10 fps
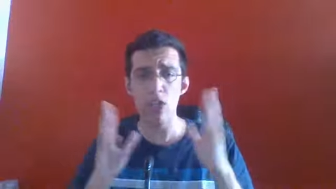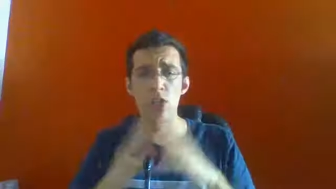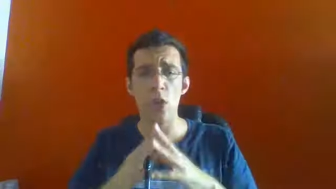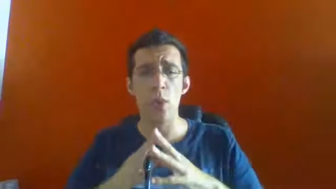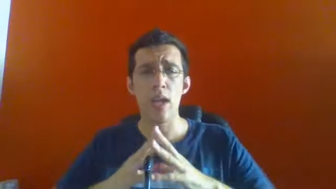
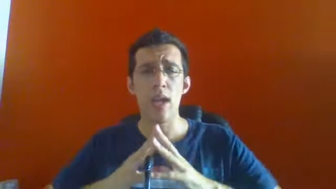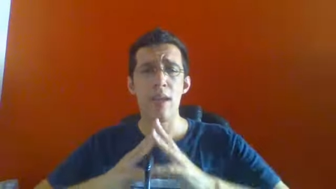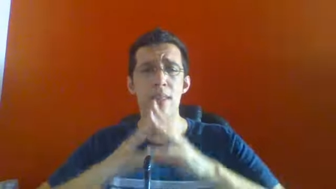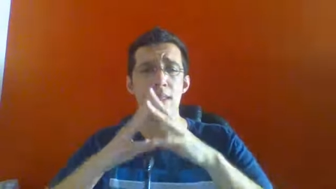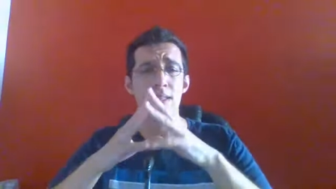So,
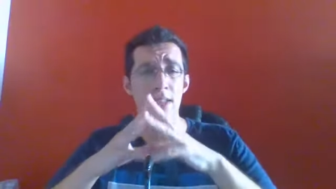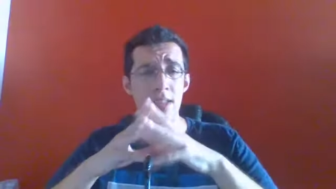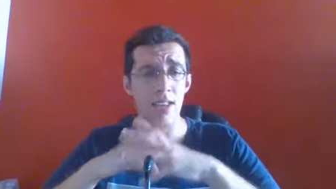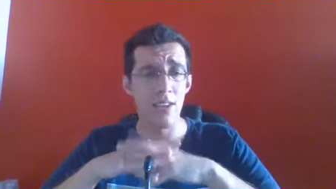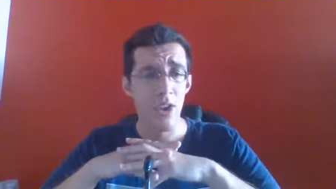this is
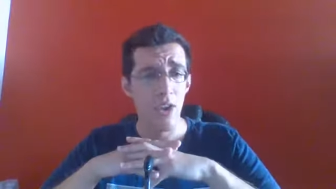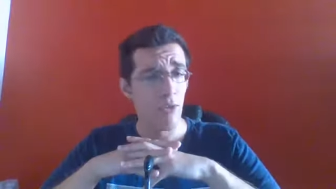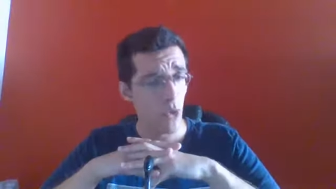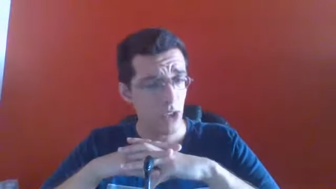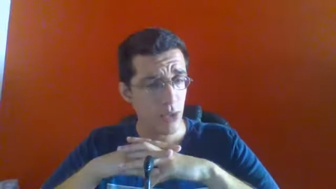it
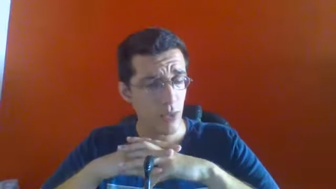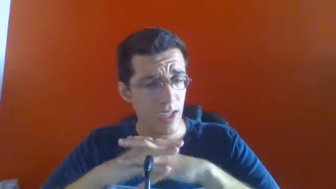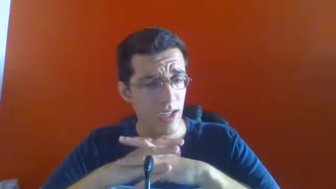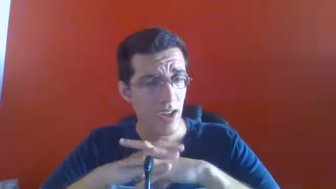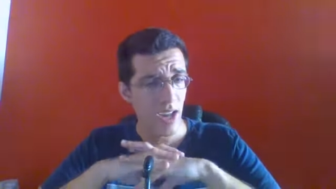for this
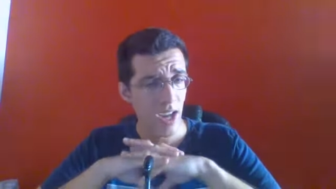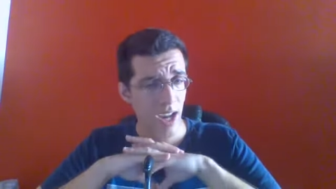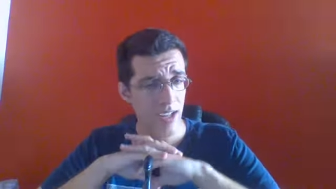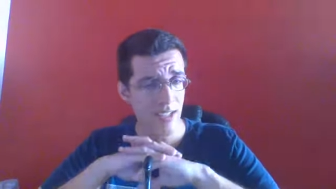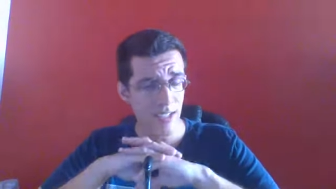week.
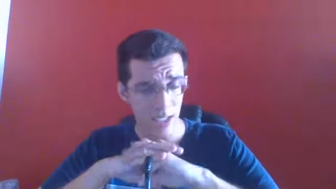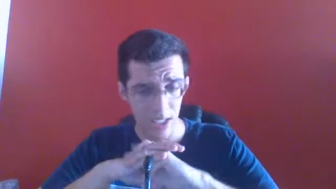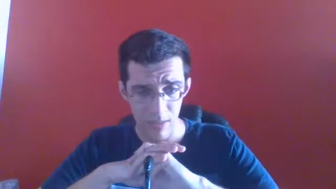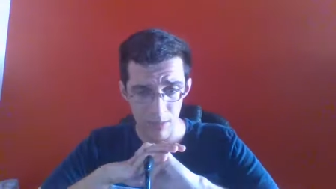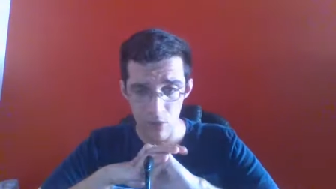In
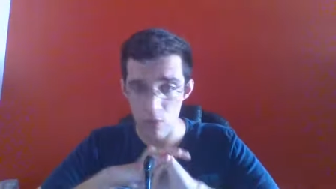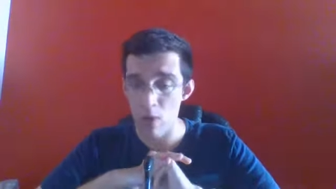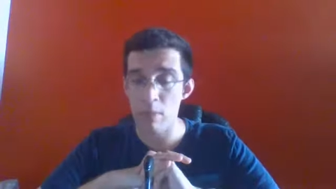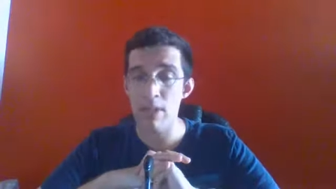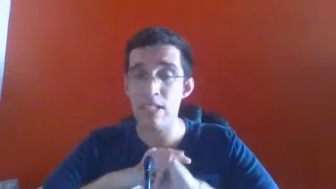terms of
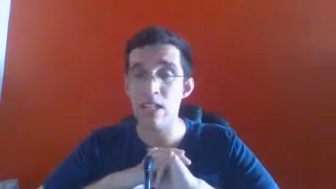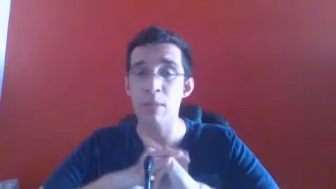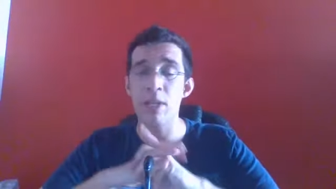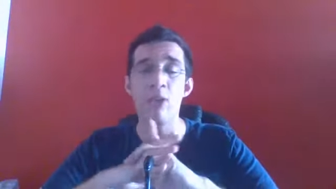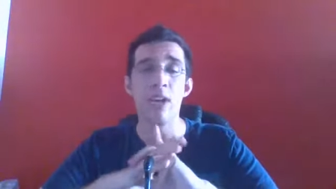One Piece
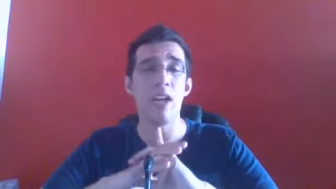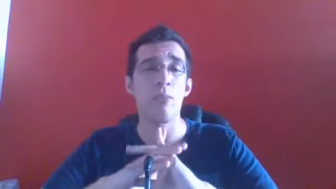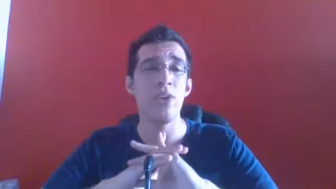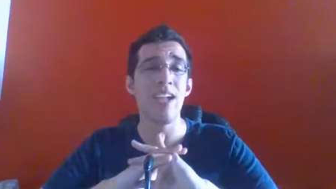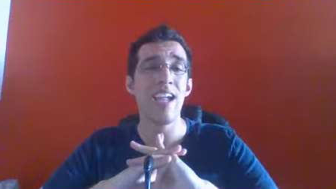coming right
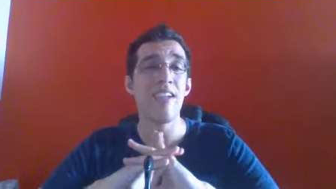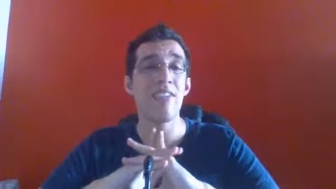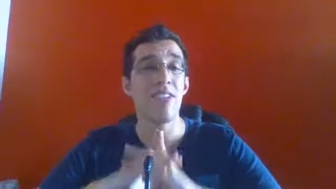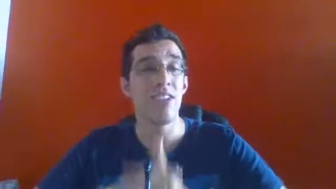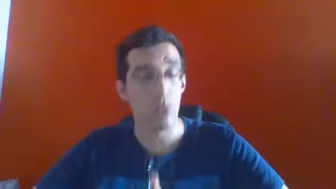up, we
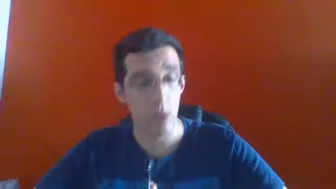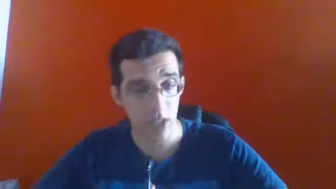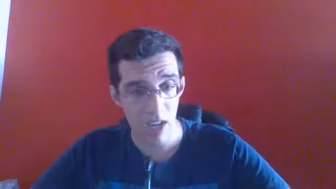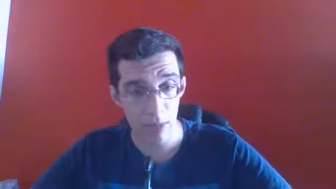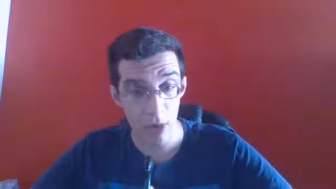have this
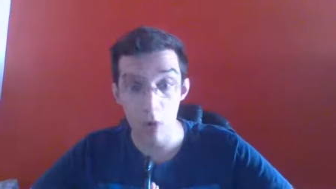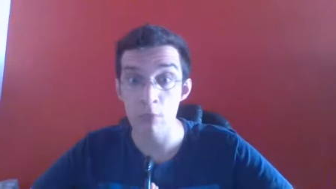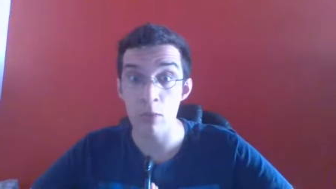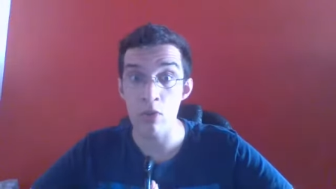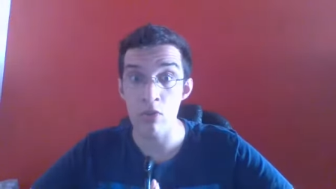week's chapter
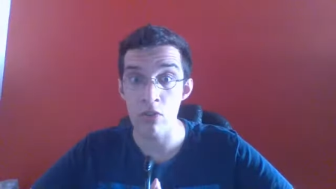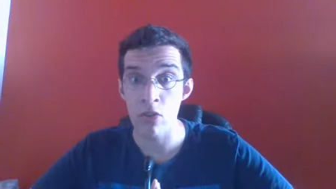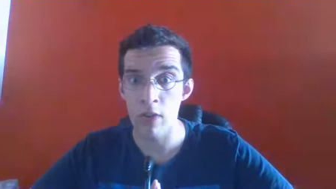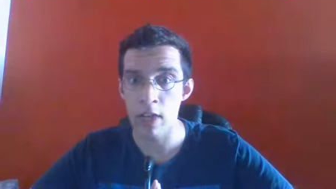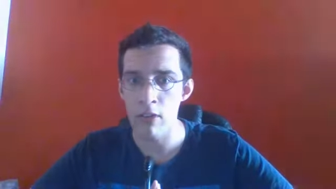of Boku
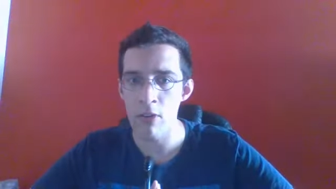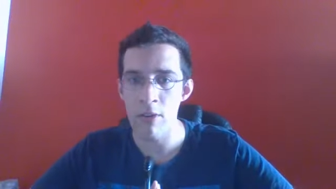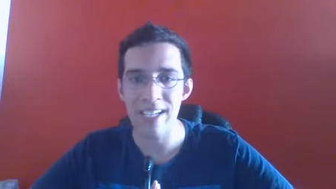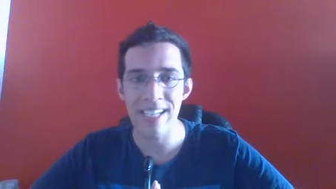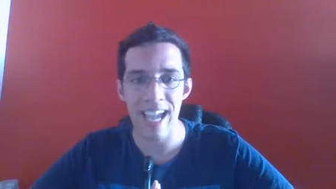no
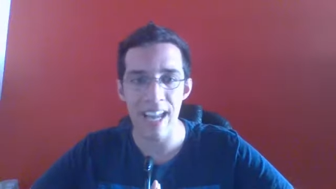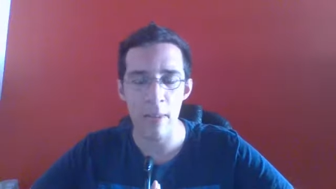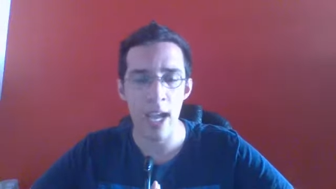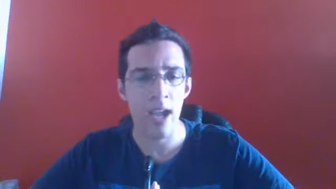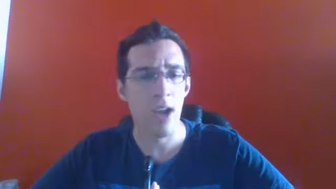Hero
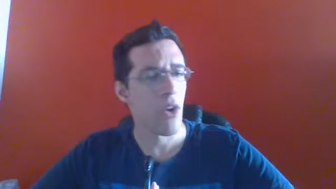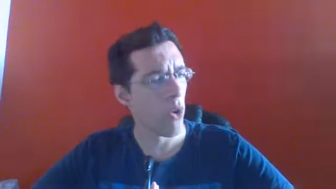Academia.